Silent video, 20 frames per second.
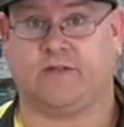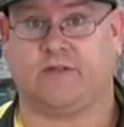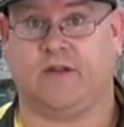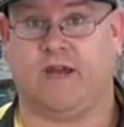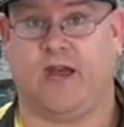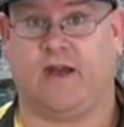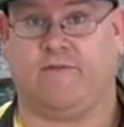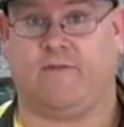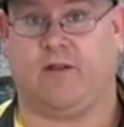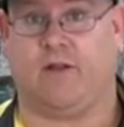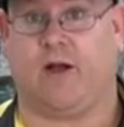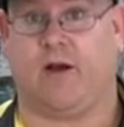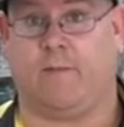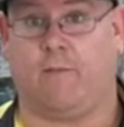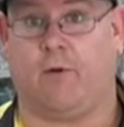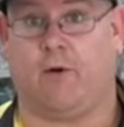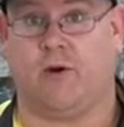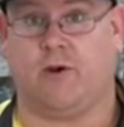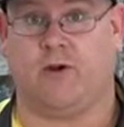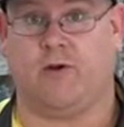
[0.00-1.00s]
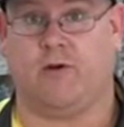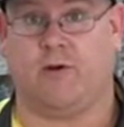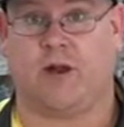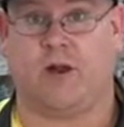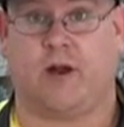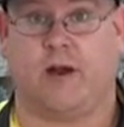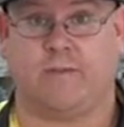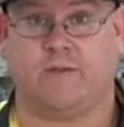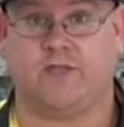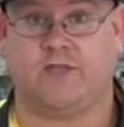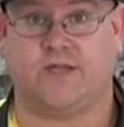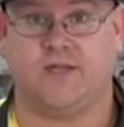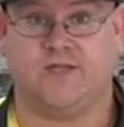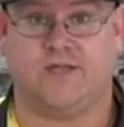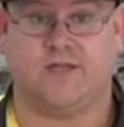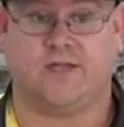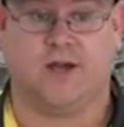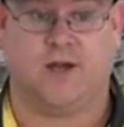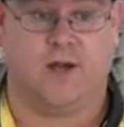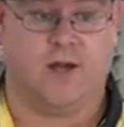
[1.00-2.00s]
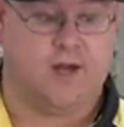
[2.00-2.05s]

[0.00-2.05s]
so you have a lot more tuning options.